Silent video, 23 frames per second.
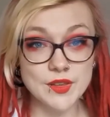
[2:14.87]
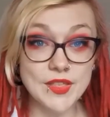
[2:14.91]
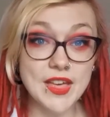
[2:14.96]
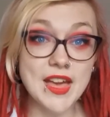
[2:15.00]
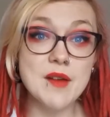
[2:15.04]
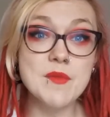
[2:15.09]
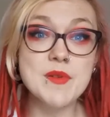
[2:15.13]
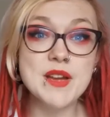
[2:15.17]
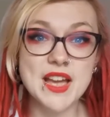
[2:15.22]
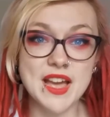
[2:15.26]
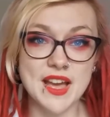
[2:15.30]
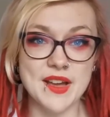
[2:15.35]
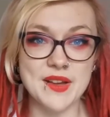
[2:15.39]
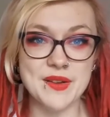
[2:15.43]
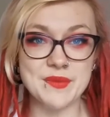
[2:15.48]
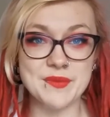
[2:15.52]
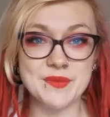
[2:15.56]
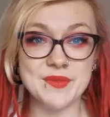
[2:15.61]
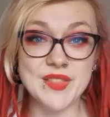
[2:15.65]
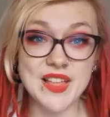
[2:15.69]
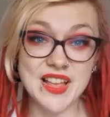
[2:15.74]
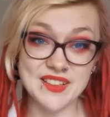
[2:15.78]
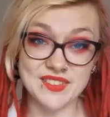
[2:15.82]
there we go,
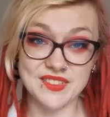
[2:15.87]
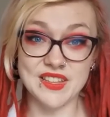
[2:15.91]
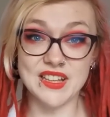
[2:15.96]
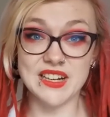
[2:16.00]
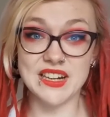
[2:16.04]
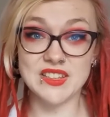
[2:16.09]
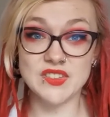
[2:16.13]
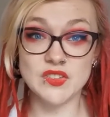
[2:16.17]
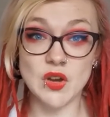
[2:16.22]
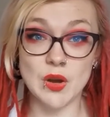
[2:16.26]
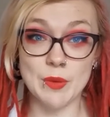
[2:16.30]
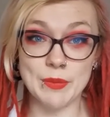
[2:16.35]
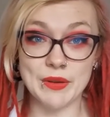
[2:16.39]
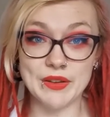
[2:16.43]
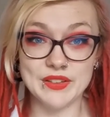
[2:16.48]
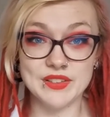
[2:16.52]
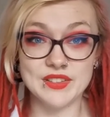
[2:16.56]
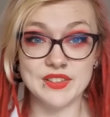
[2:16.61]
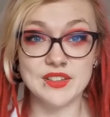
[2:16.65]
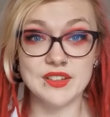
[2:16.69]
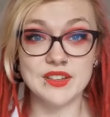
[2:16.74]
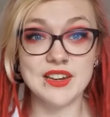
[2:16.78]
that's Dylan Thomas.